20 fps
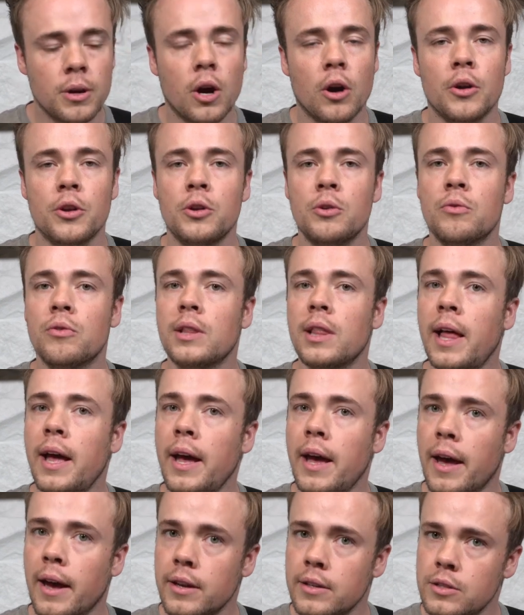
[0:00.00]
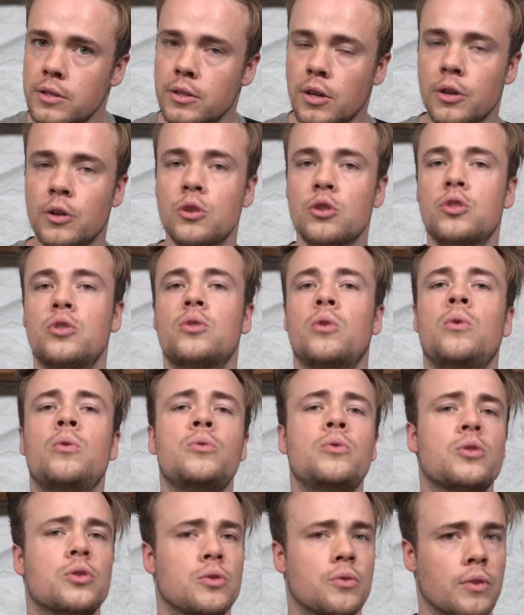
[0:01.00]
are you relaxed? Are your
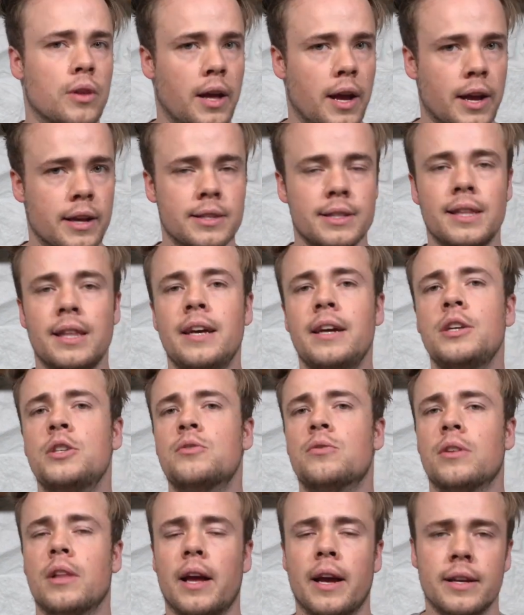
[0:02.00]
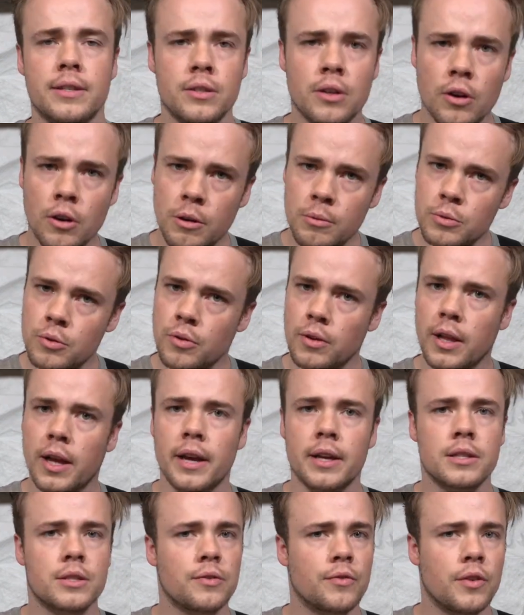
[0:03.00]
shoulders relaxed? Legs relaxed? Arms
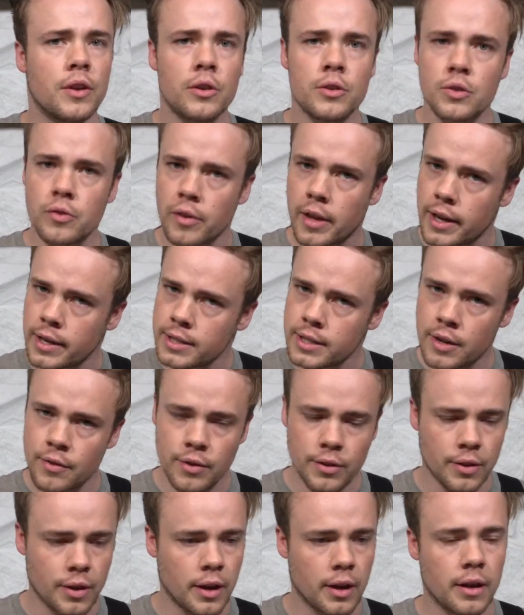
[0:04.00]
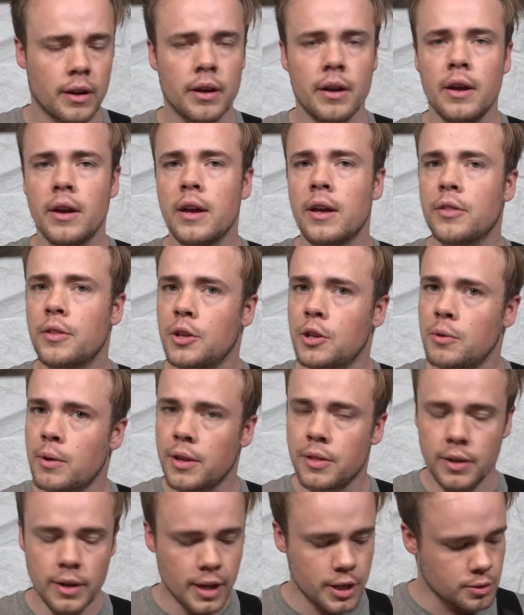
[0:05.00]
relaxed? Fingers relaxed? Everything. Then you
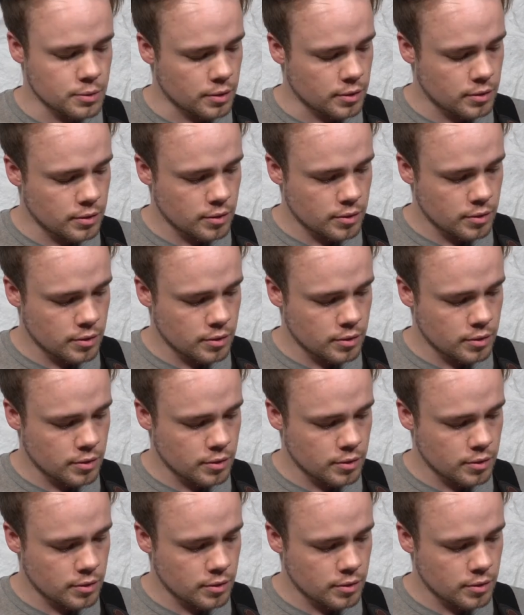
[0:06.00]
add the next one.